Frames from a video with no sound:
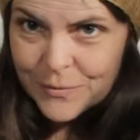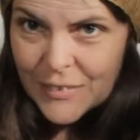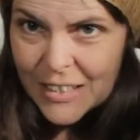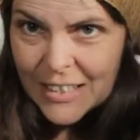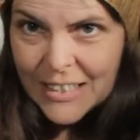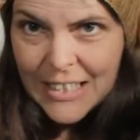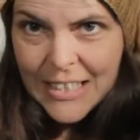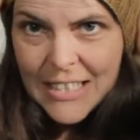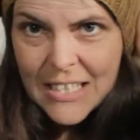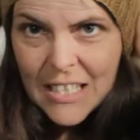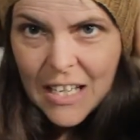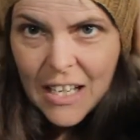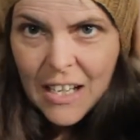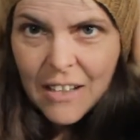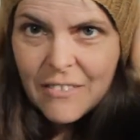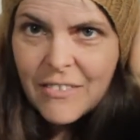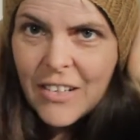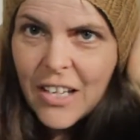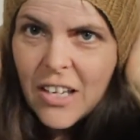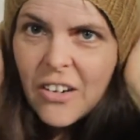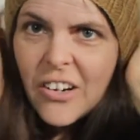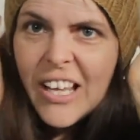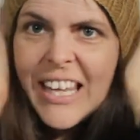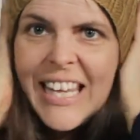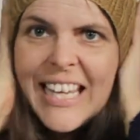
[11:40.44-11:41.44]
you need to cover
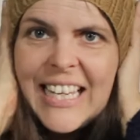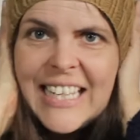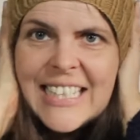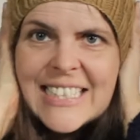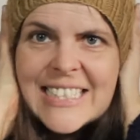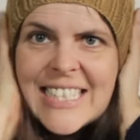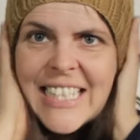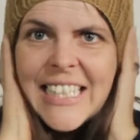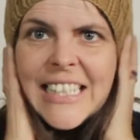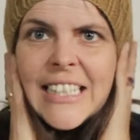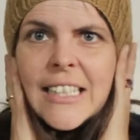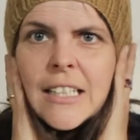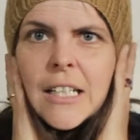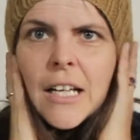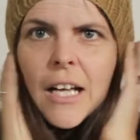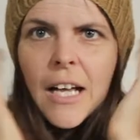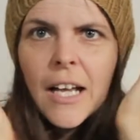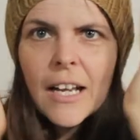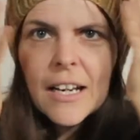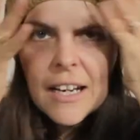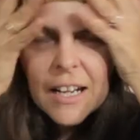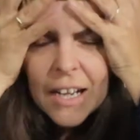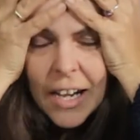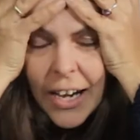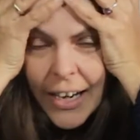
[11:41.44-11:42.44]
your ears,
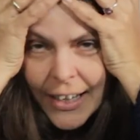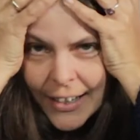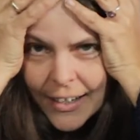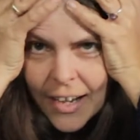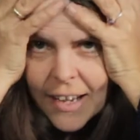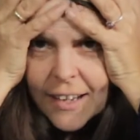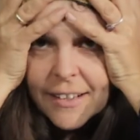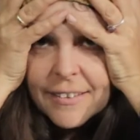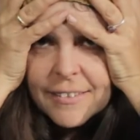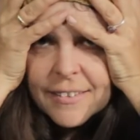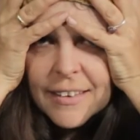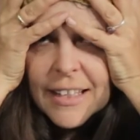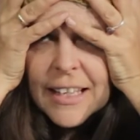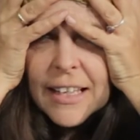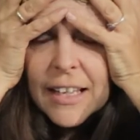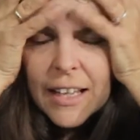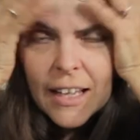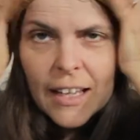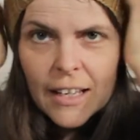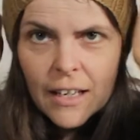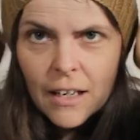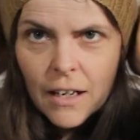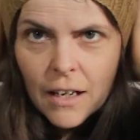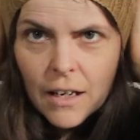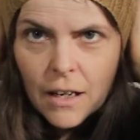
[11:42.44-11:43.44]
and I think
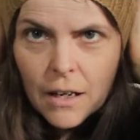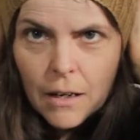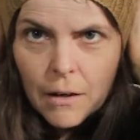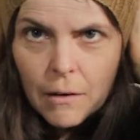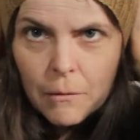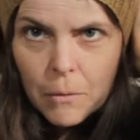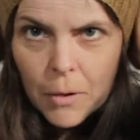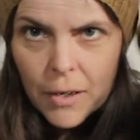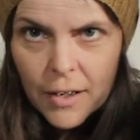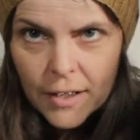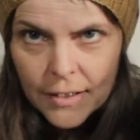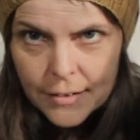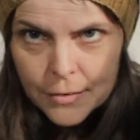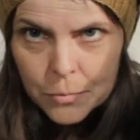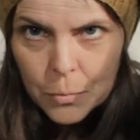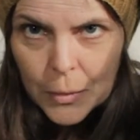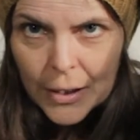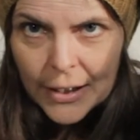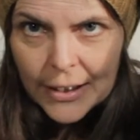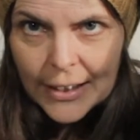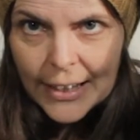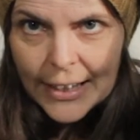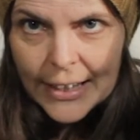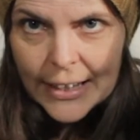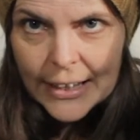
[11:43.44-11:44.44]
it works
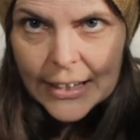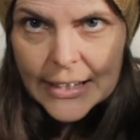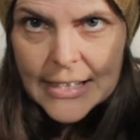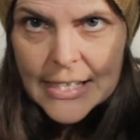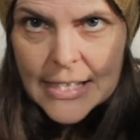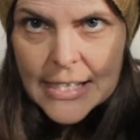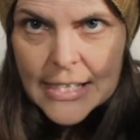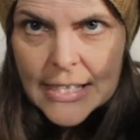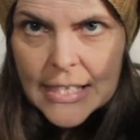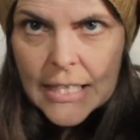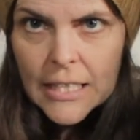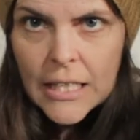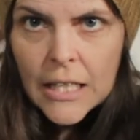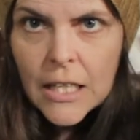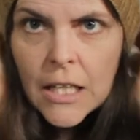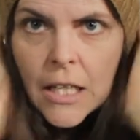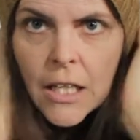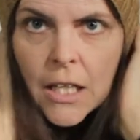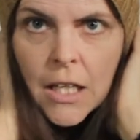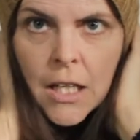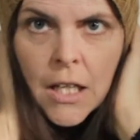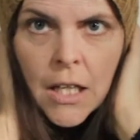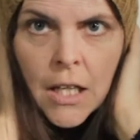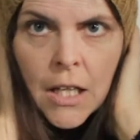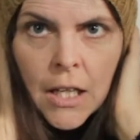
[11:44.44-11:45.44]
well like this.
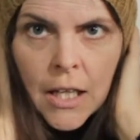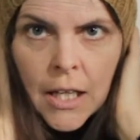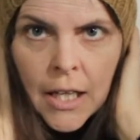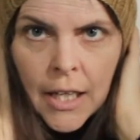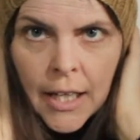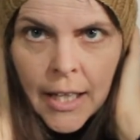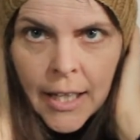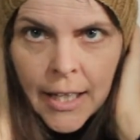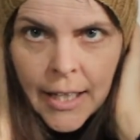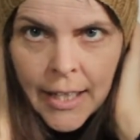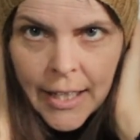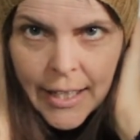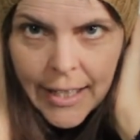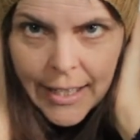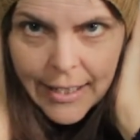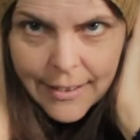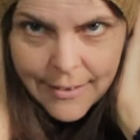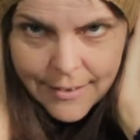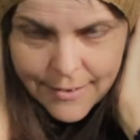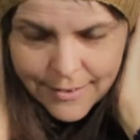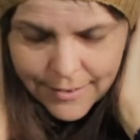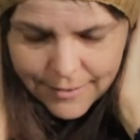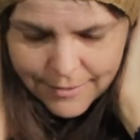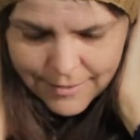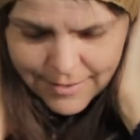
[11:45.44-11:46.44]
And so